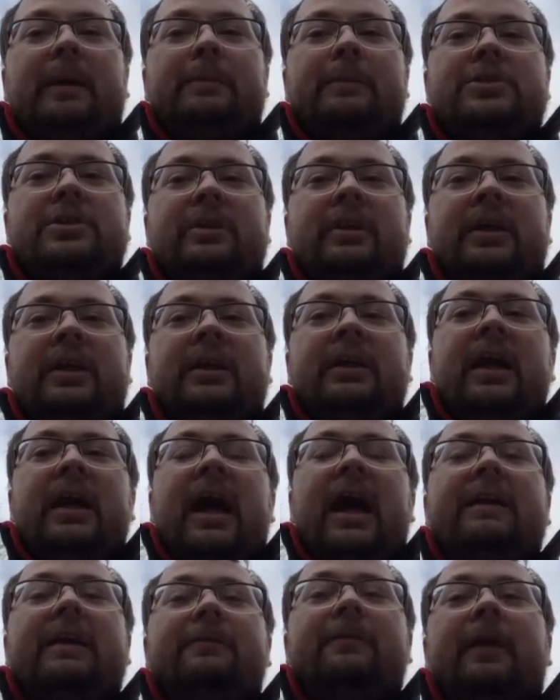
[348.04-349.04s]
absolutely.
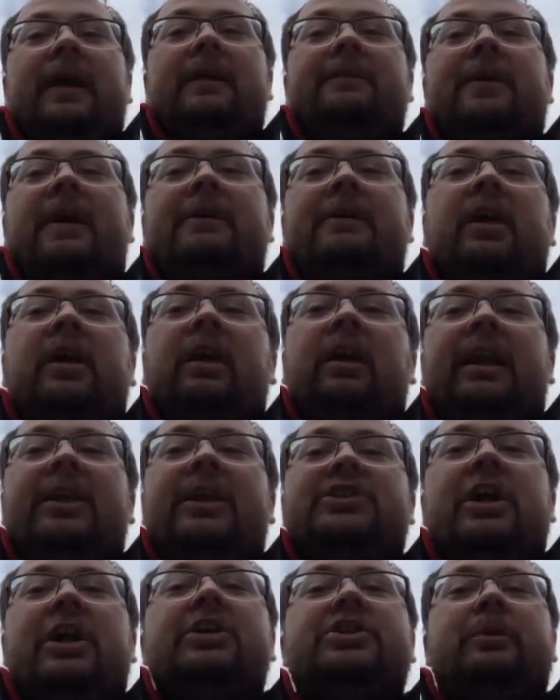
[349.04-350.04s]
And it very clearly
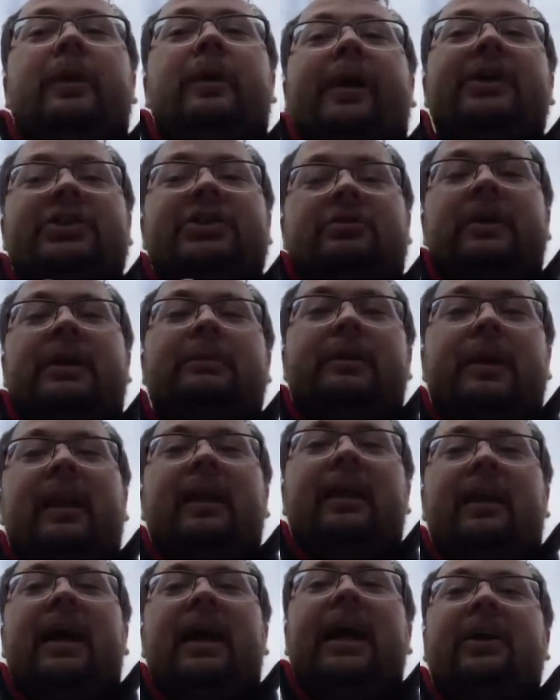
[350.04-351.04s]
shows you on the screen with a
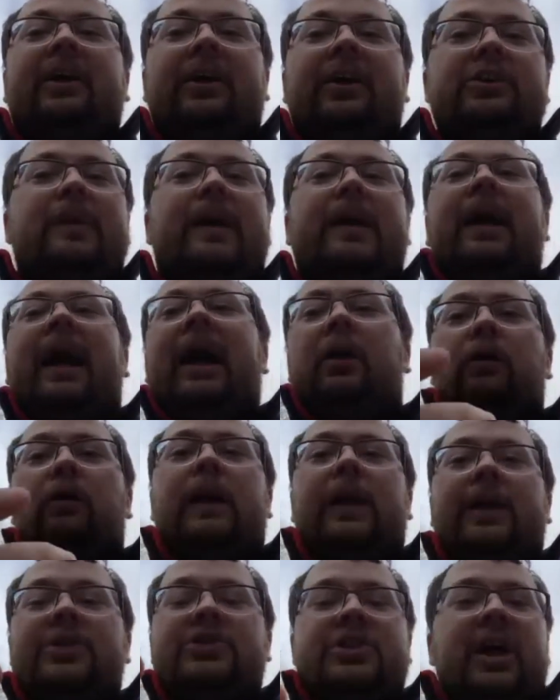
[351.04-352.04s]
little icon as well how well
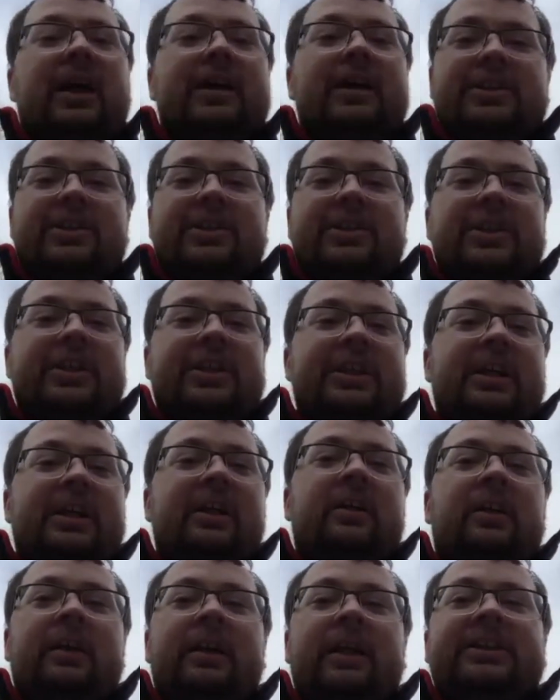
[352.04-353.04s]
it's charging, so you can
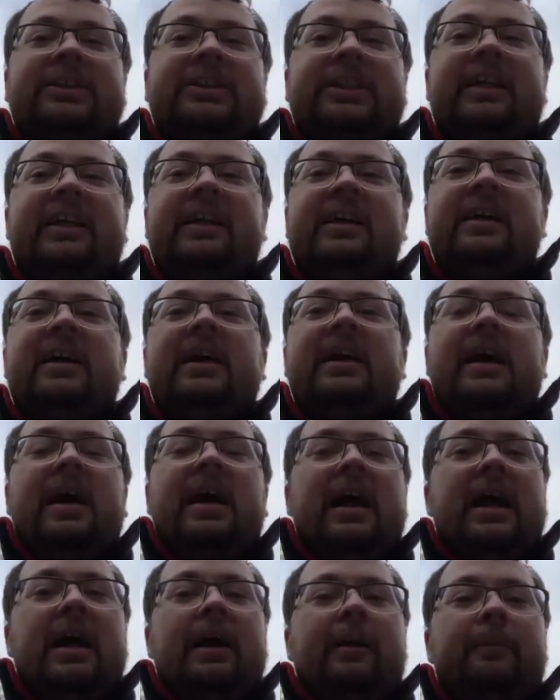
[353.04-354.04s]
clearly see
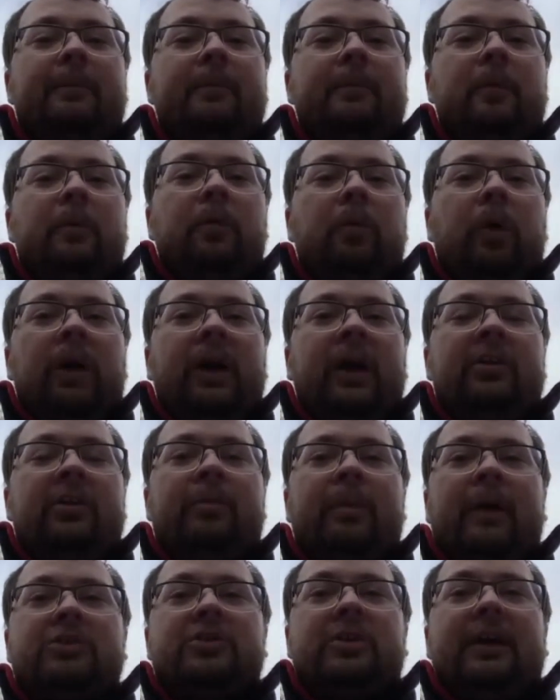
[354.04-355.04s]
what kind of
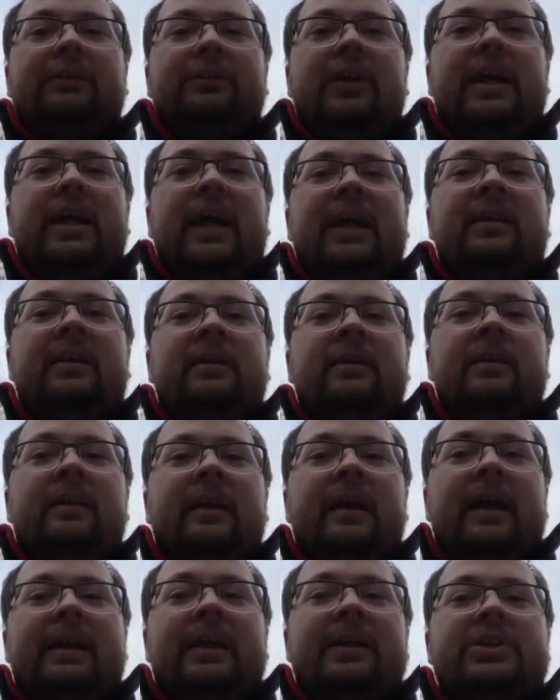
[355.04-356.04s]
battery life you're getting
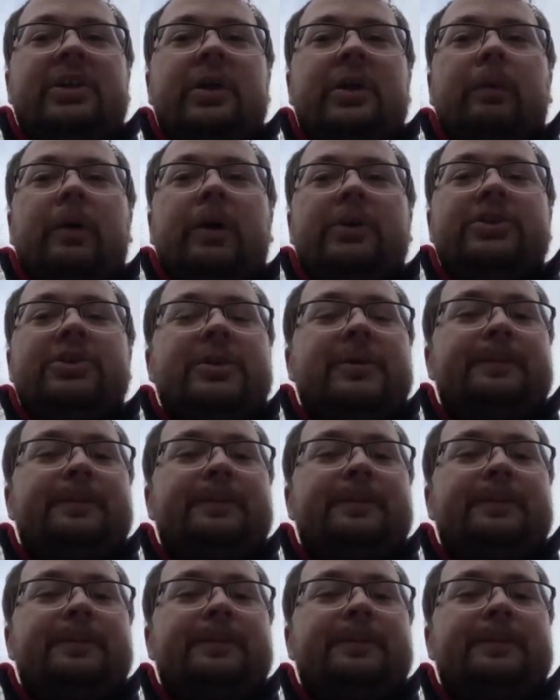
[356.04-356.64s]
into the watch.